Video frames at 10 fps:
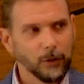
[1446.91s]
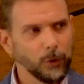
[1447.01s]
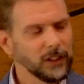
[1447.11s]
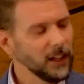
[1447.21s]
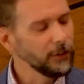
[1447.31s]

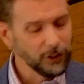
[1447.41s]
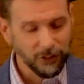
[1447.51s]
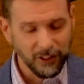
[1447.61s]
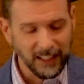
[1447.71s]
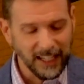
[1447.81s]
We'd love to
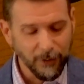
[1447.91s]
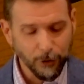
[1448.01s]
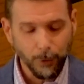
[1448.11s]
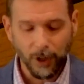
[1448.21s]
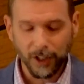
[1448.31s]
see
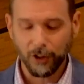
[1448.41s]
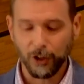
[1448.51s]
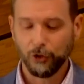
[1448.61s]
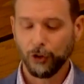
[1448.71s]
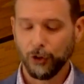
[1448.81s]
everyone in
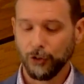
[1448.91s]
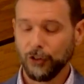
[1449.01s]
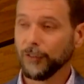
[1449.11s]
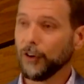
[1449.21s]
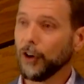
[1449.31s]
our church
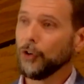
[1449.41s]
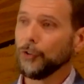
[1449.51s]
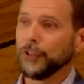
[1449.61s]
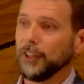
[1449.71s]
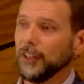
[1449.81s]

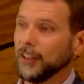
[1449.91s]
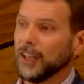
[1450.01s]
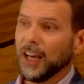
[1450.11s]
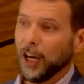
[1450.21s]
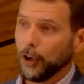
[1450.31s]
involved in a
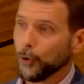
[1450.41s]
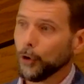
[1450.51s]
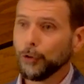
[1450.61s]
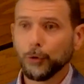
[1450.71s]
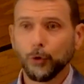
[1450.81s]
a
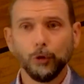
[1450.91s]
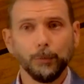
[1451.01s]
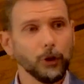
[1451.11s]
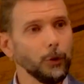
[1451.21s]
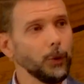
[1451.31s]
growth
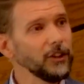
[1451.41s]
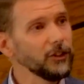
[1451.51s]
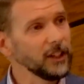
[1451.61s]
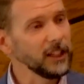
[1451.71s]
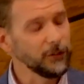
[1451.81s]
group or a
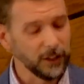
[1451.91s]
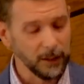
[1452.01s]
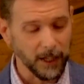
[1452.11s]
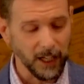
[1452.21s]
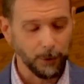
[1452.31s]
Wednesday evening
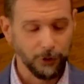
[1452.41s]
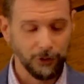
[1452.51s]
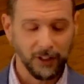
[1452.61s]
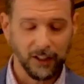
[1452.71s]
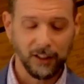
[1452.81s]
Bible
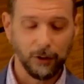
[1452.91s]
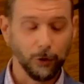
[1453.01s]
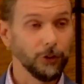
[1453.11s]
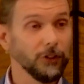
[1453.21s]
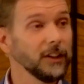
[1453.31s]
study or
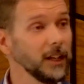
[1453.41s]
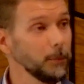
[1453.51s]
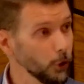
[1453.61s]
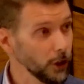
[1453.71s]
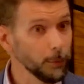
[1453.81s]
a Sunday
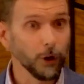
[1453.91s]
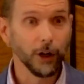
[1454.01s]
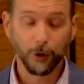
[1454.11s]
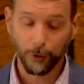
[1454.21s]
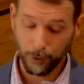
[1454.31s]
morning
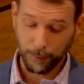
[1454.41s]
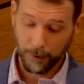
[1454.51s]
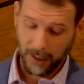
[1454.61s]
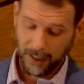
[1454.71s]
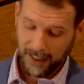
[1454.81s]
prayer group,
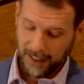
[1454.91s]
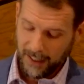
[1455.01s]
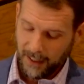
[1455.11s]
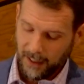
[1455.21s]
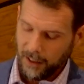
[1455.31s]

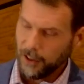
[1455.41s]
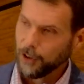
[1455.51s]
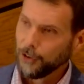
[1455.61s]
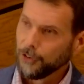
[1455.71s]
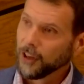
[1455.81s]

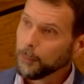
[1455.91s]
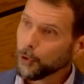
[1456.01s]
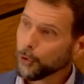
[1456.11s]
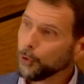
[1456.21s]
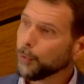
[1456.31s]
some
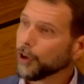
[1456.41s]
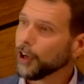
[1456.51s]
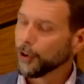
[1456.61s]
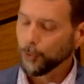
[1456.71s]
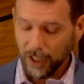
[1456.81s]
group where
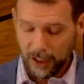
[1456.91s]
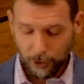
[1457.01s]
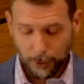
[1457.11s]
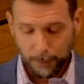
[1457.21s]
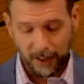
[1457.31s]
on a
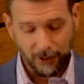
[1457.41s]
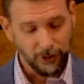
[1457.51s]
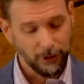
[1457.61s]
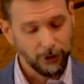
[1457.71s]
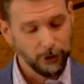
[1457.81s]
regular
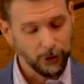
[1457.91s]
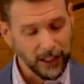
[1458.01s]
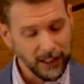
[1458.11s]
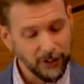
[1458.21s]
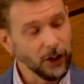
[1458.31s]
basis you're
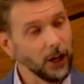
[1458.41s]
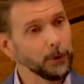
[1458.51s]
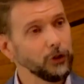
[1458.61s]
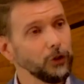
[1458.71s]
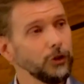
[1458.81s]
getting the
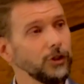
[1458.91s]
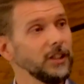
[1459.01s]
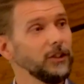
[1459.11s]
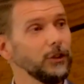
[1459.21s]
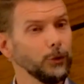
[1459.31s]

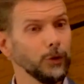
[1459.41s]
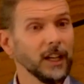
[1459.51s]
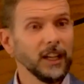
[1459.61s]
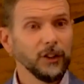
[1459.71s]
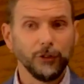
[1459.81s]
opportunity to,
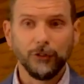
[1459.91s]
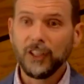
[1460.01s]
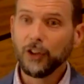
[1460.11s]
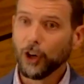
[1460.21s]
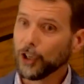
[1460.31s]
to
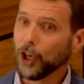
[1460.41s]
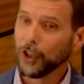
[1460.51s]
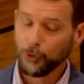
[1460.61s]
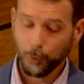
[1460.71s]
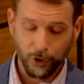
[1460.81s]
feed on
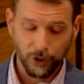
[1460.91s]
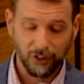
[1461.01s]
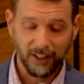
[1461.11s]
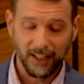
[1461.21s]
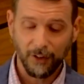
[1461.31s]
God's Word
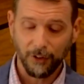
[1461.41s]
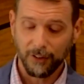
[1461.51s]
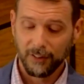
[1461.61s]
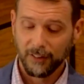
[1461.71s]
together,